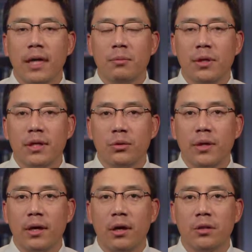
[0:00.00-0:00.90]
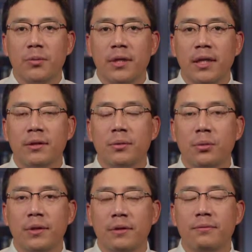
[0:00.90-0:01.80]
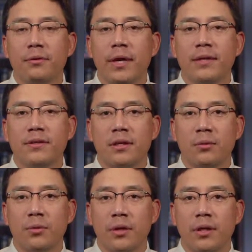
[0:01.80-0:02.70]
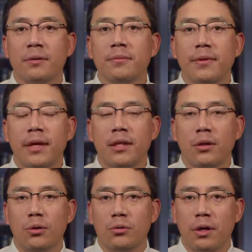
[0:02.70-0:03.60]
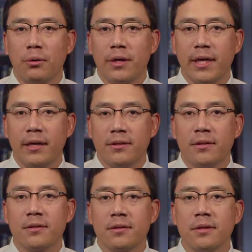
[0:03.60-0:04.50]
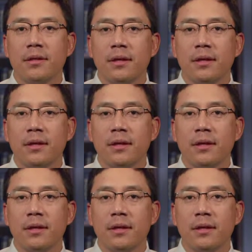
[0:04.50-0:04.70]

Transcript: admitted to the hospital with influenza pneumonia, and those were our cases.